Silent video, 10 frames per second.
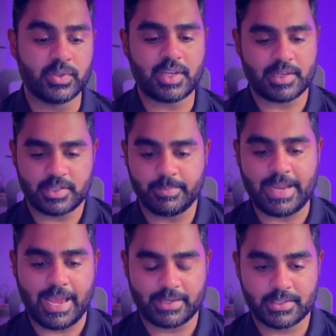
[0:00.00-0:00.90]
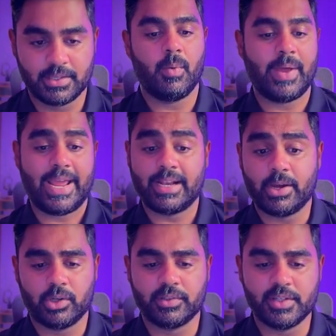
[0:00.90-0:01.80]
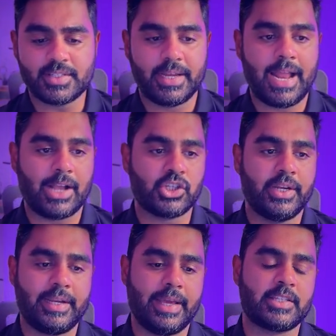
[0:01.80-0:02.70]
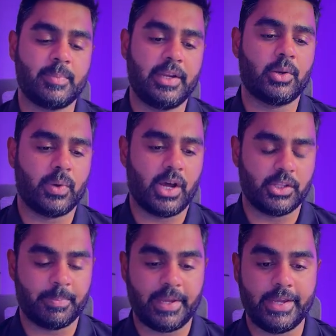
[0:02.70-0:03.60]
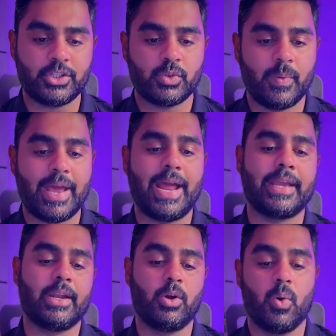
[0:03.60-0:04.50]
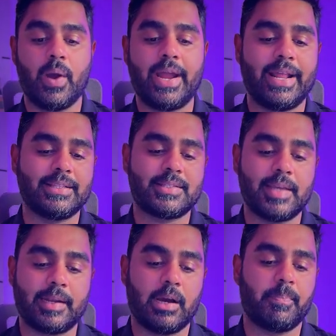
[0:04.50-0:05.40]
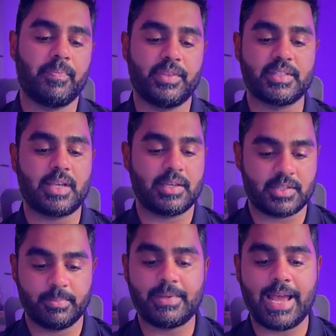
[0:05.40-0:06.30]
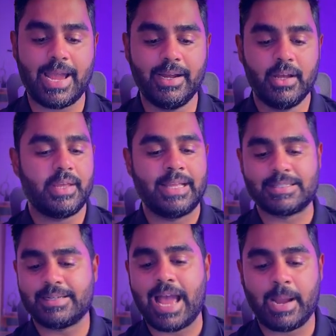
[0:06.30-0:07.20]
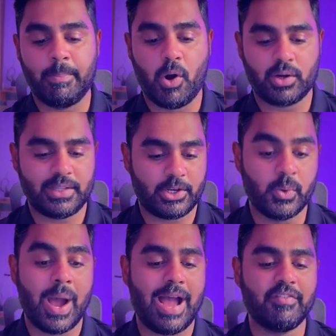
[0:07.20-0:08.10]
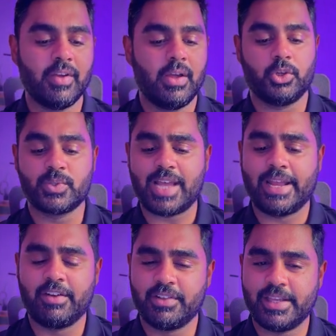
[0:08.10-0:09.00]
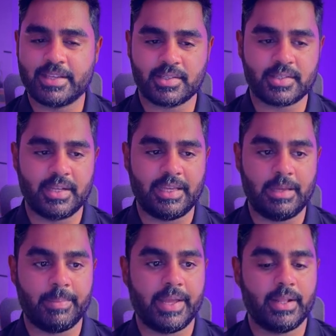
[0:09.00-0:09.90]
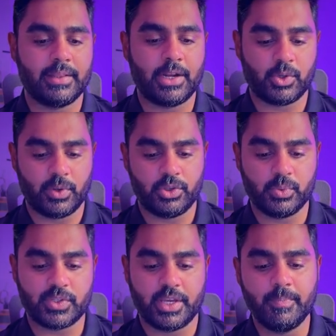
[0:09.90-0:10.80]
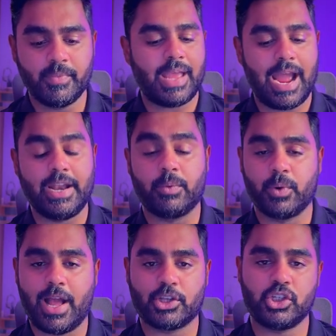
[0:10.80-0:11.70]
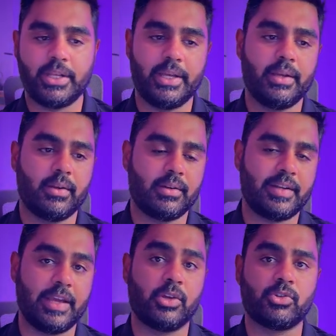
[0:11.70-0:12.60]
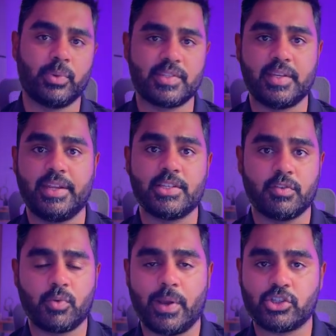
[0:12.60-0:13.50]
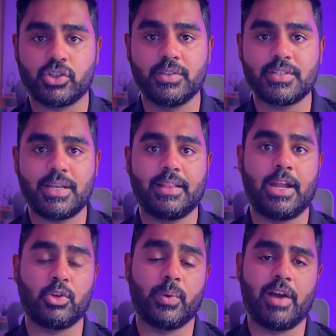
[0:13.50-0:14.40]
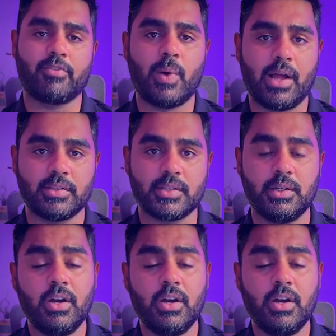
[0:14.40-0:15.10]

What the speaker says: custom tags. When I click on this, it actually takes me to another page where I can go ahead and set up this custom tag. It's a tag bot that you have. You sign in with the existing email that you are using, and it would actually take you through a series of questions that you would have to answer